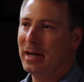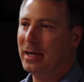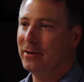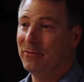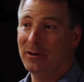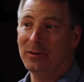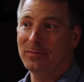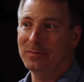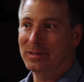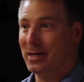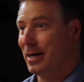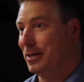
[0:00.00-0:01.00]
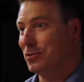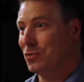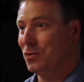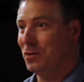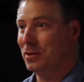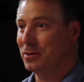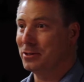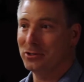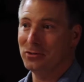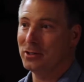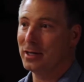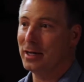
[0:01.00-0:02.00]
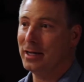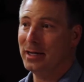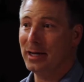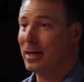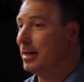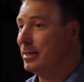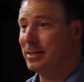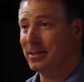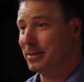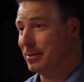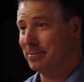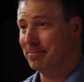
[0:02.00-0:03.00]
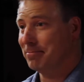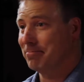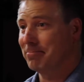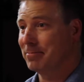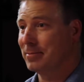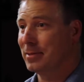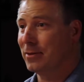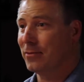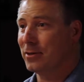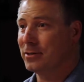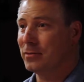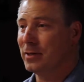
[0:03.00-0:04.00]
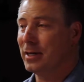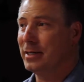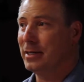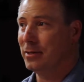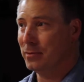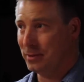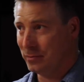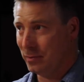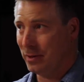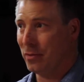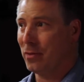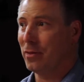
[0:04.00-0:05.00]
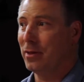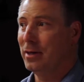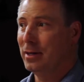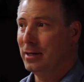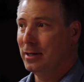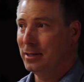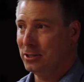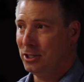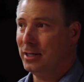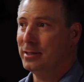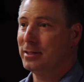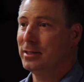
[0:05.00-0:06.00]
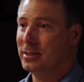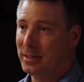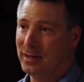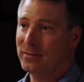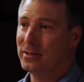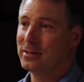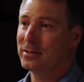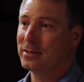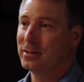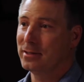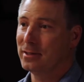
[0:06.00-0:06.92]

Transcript: made films in high school or junior high, and I didn't. Mm-hmm. The first one I did was with Jason and Tavis,